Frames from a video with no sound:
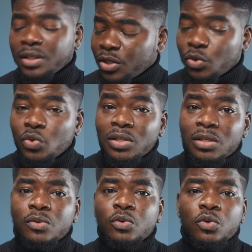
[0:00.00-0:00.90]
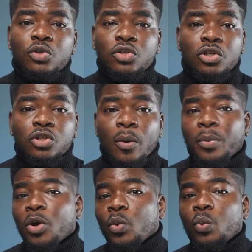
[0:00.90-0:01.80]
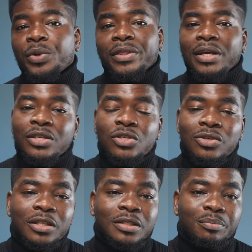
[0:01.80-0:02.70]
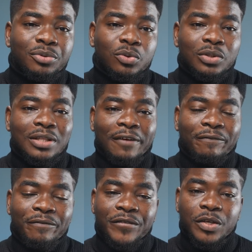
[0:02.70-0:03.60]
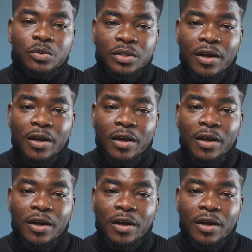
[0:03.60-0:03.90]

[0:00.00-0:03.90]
ASUS still hooks us up with a solid build that feels